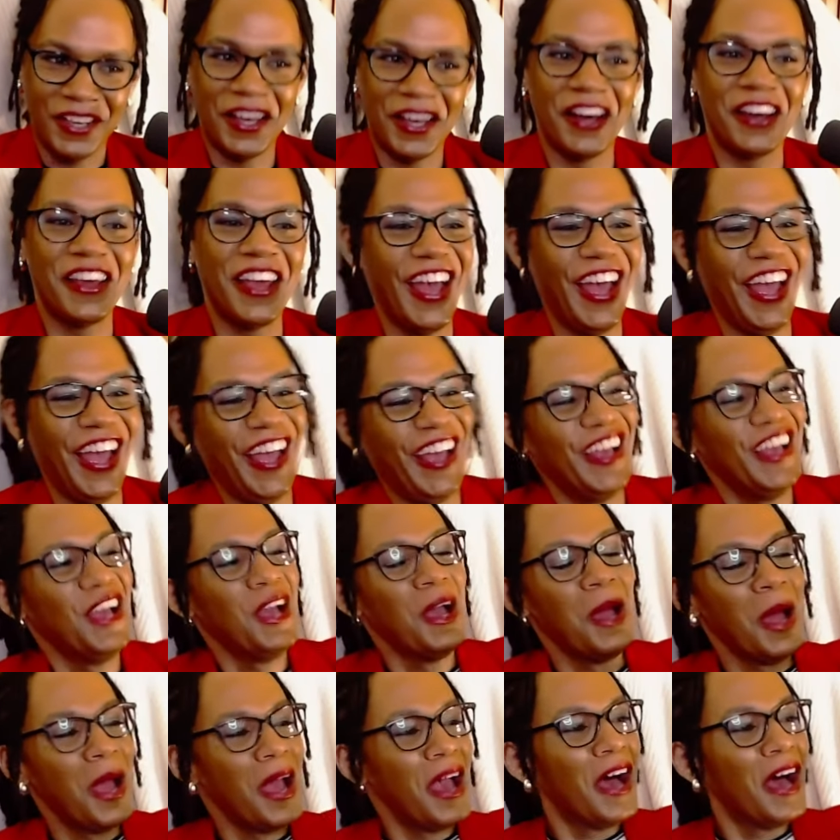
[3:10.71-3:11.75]

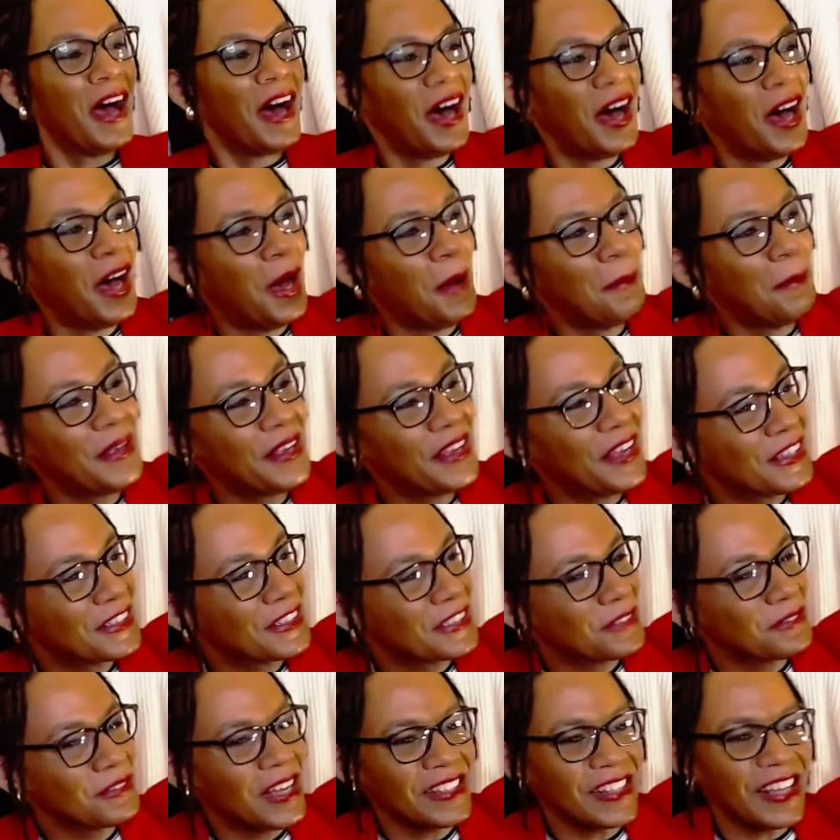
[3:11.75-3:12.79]
Okay? Because
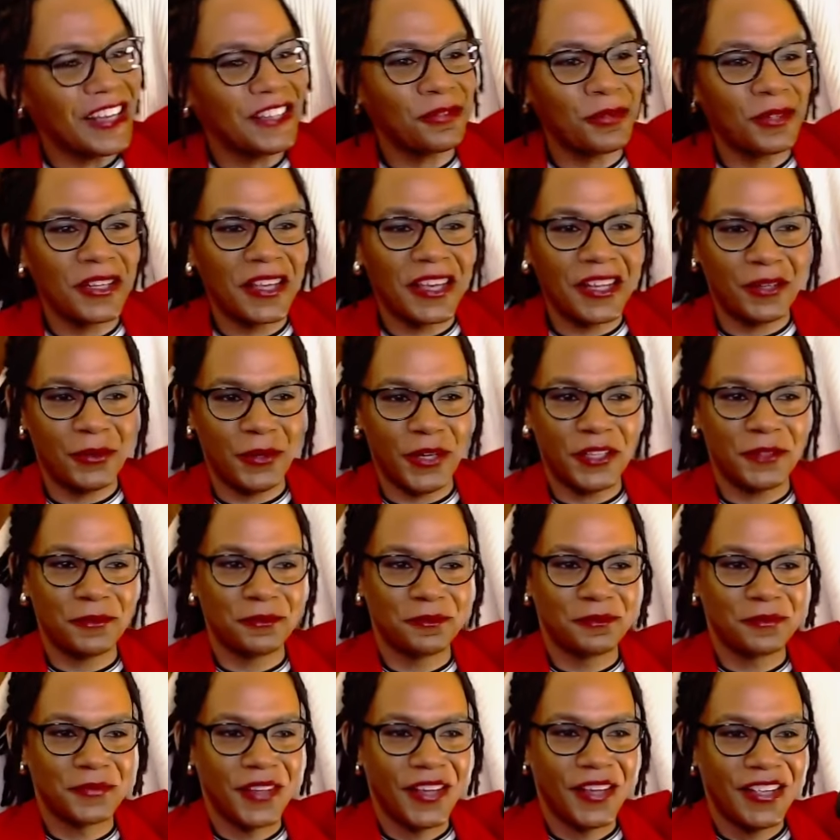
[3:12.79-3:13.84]
sometimes I just want to get a win.
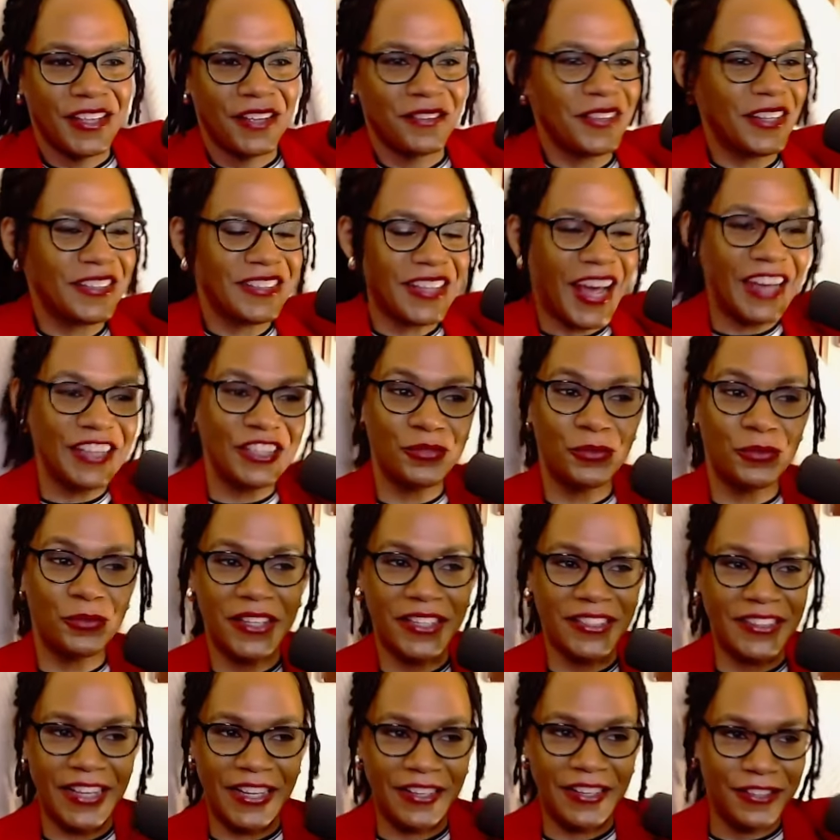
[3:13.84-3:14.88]
Sometimes I just want to
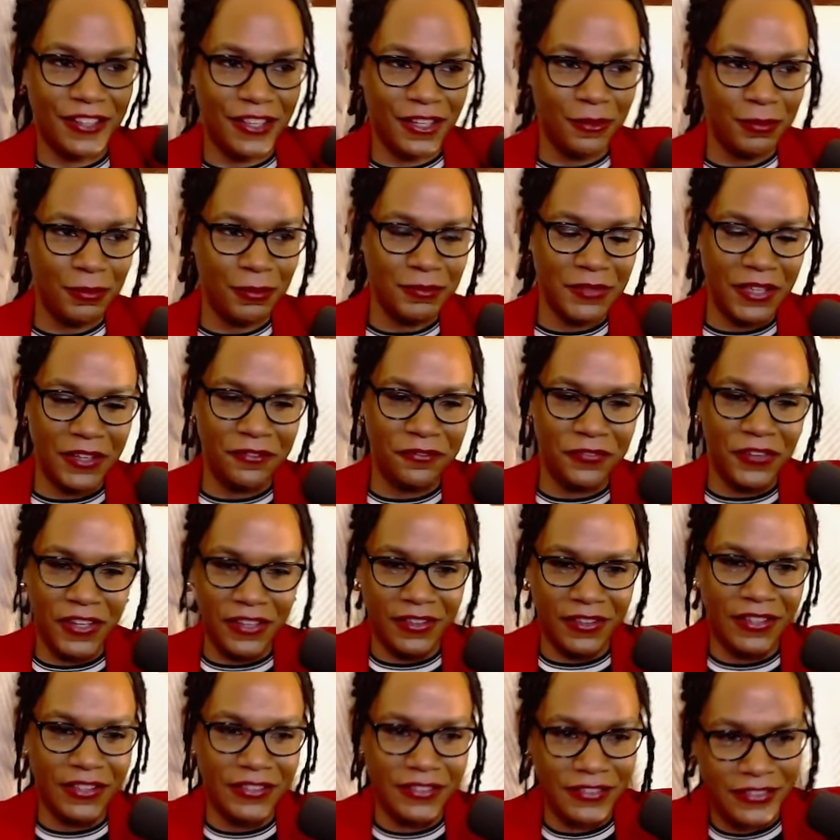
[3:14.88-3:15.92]
get that dub. I'm like, fuck
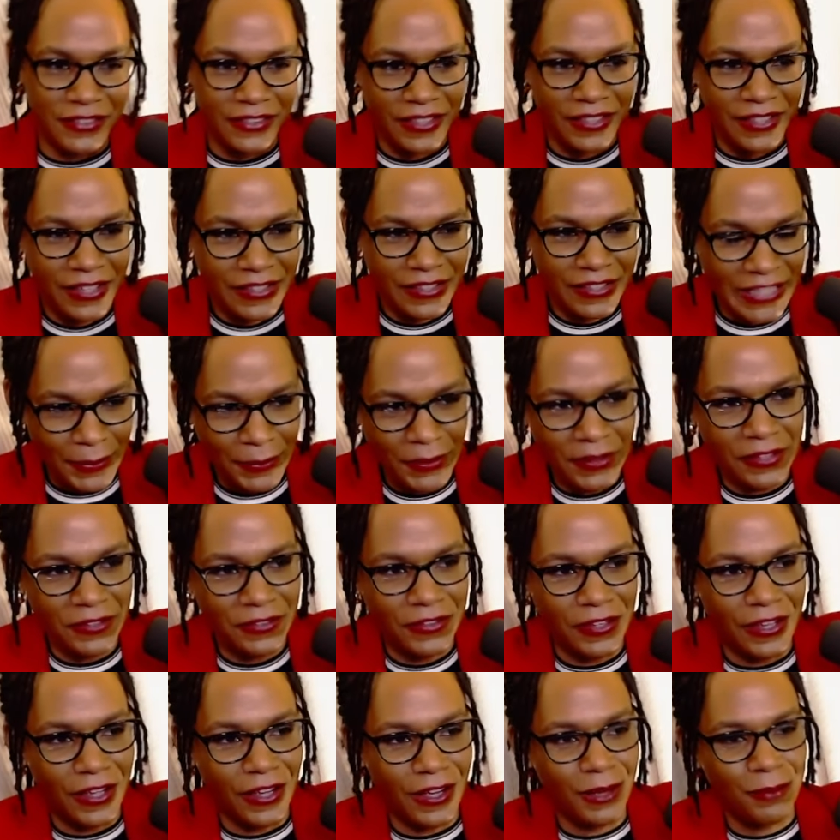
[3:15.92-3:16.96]
this. Give me the
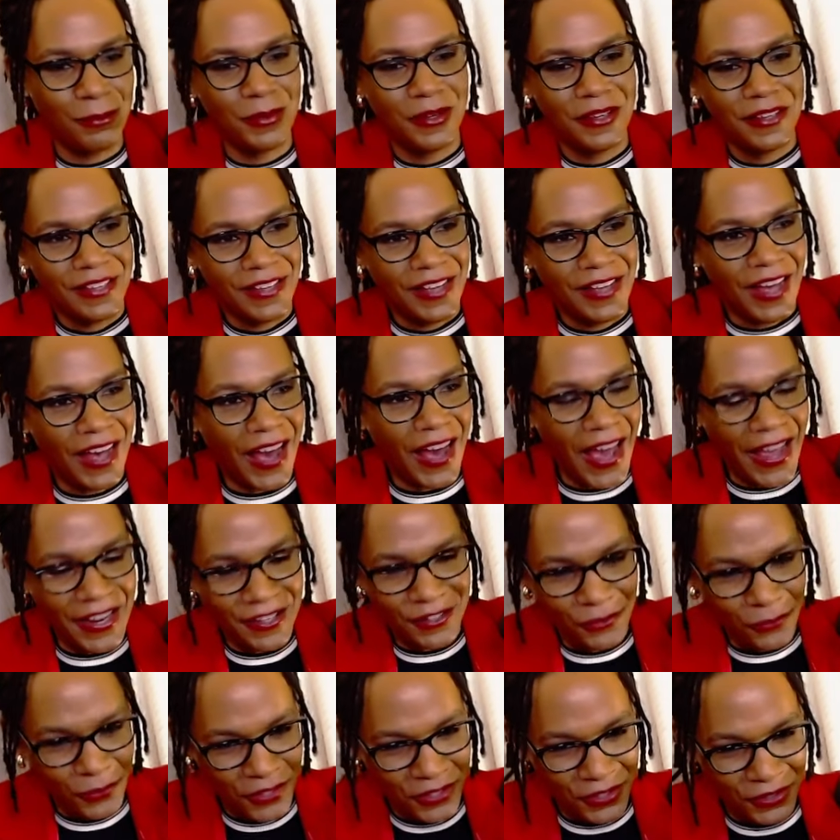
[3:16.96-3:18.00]
dub. I
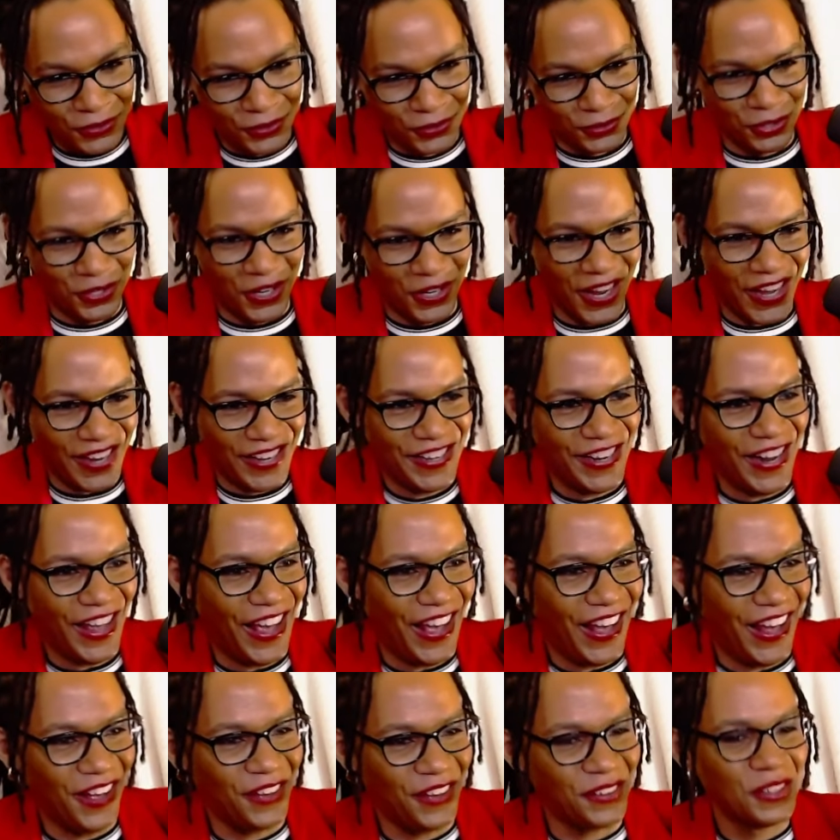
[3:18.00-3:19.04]
don't want to lose right
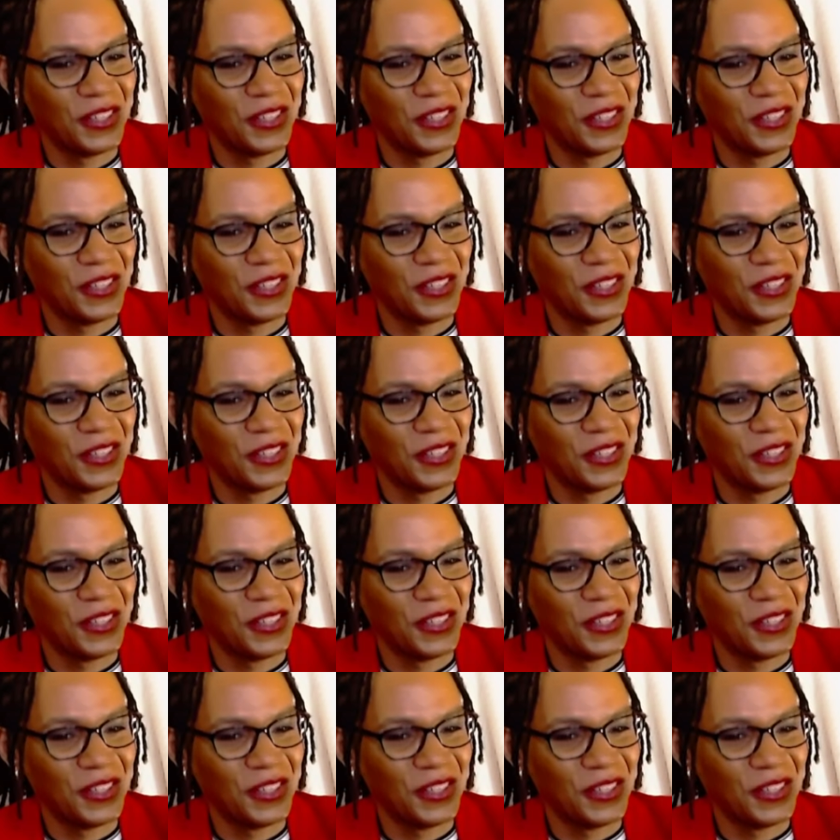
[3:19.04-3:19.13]
now.